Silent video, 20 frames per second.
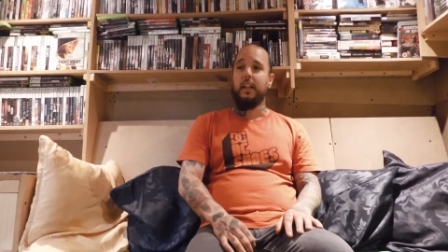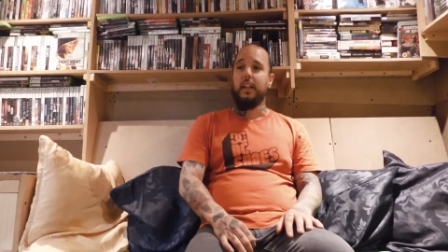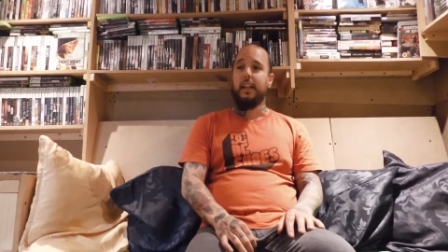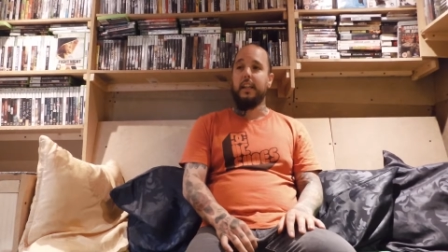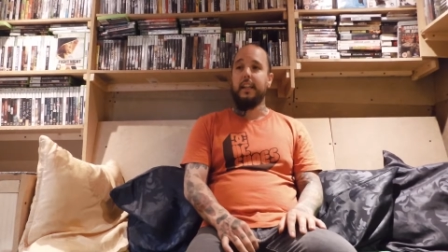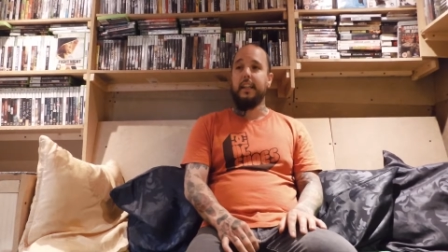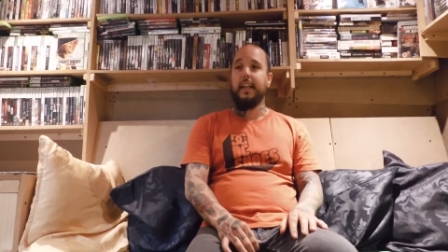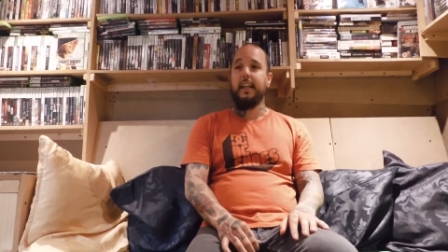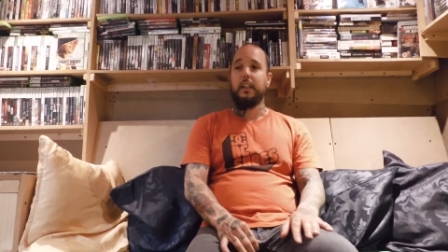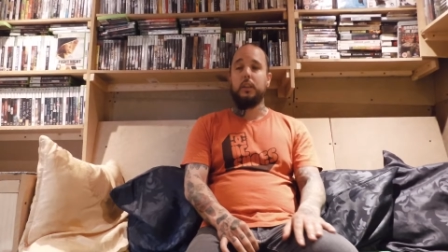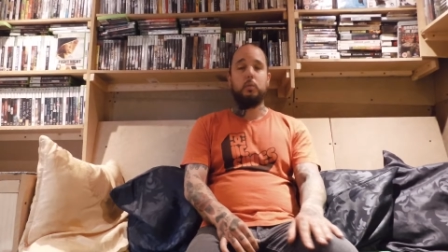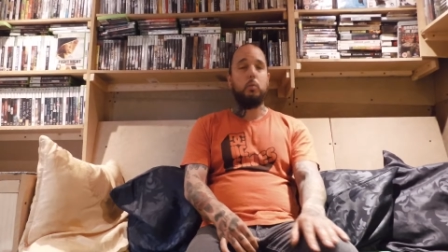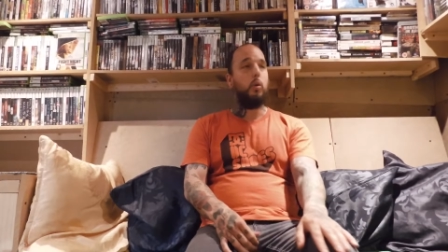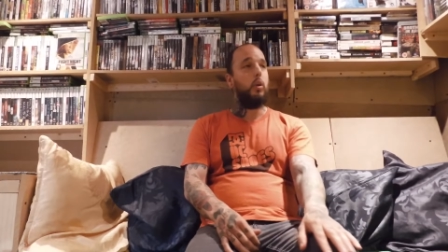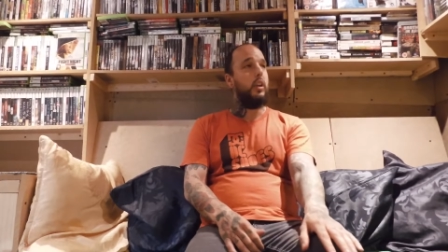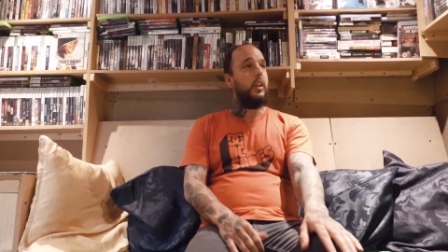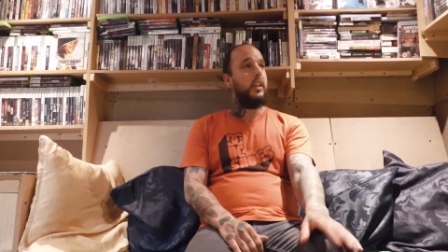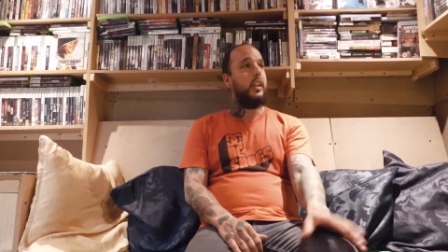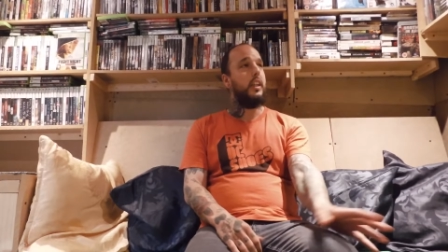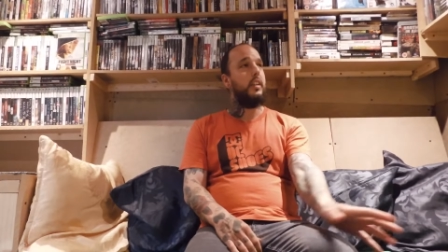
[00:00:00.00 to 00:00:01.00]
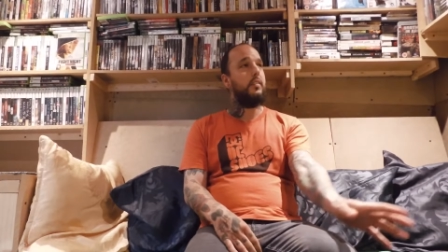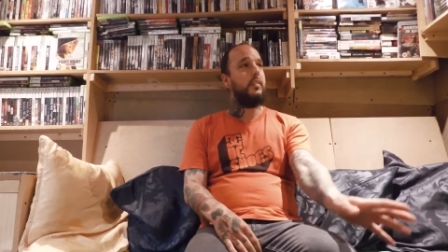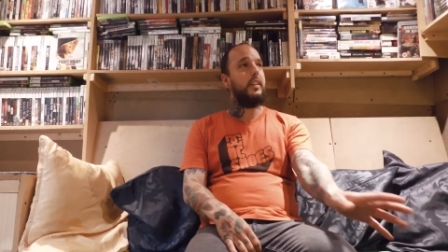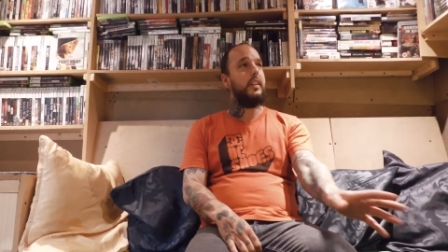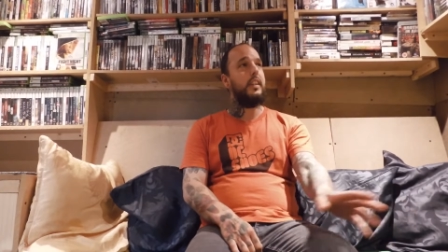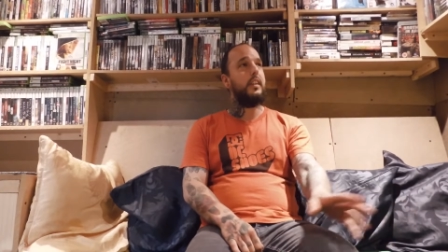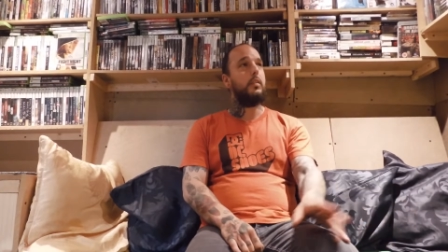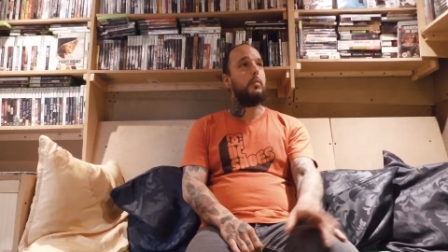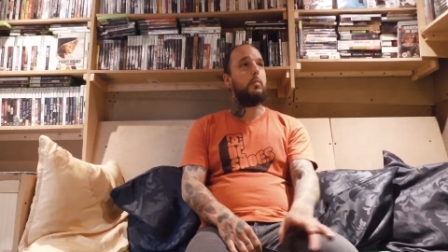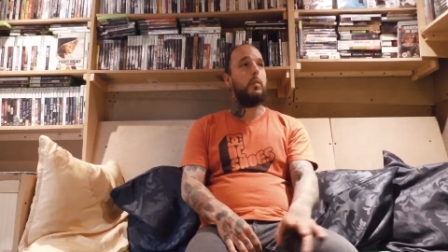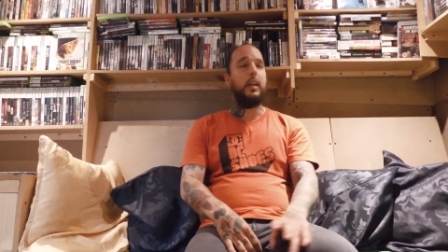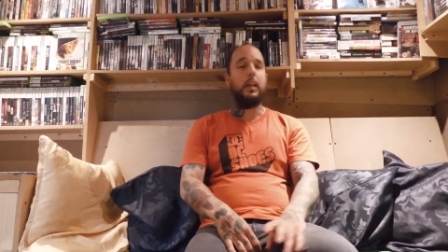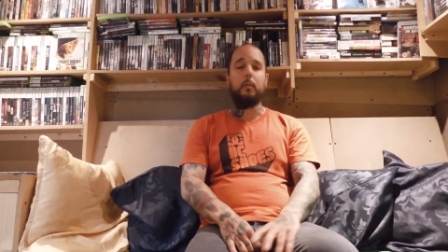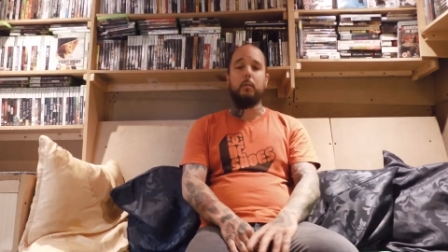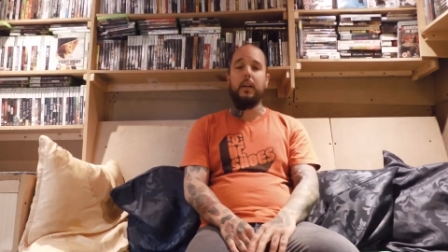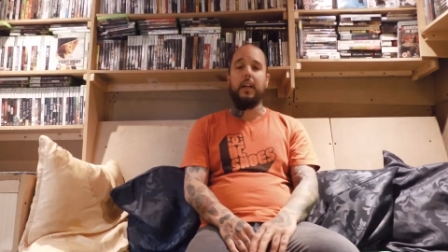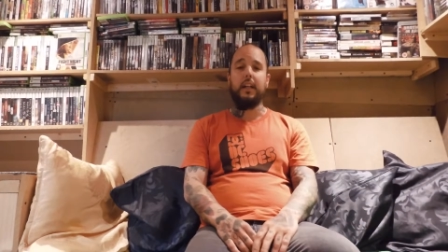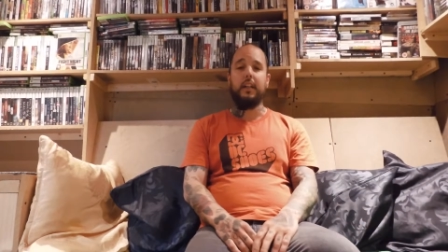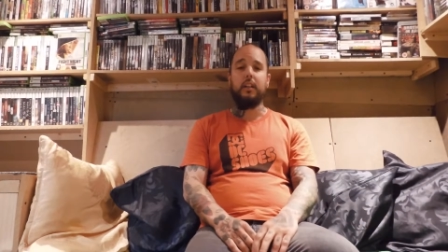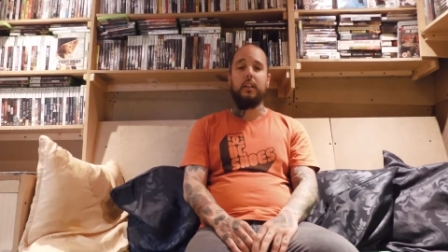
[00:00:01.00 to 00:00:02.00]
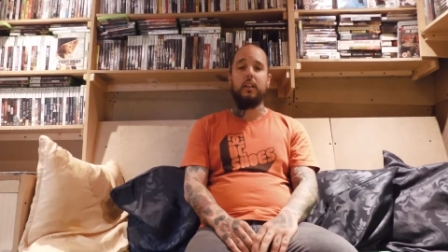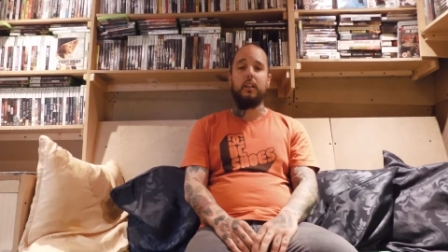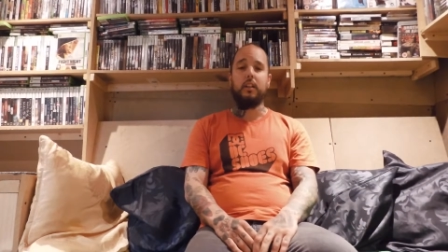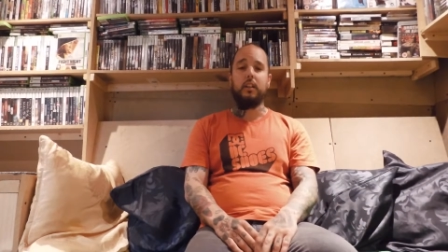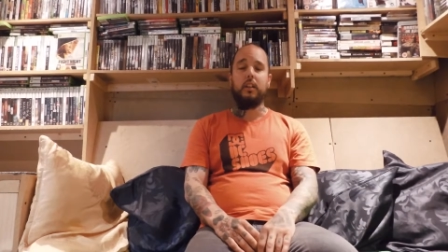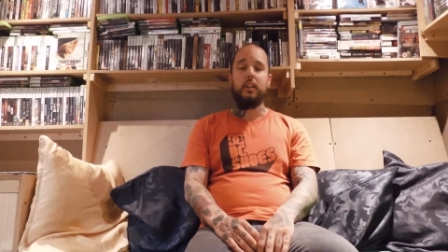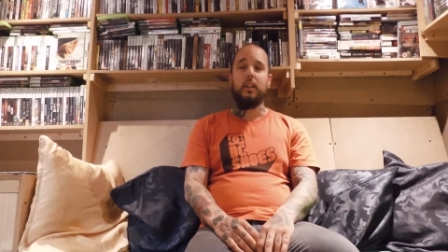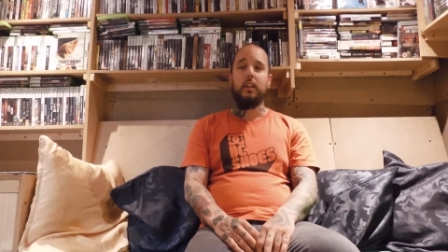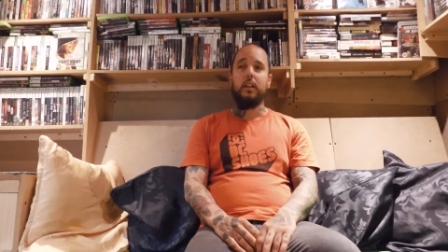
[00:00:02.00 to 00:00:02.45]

and that's why if he didn't play Manhunt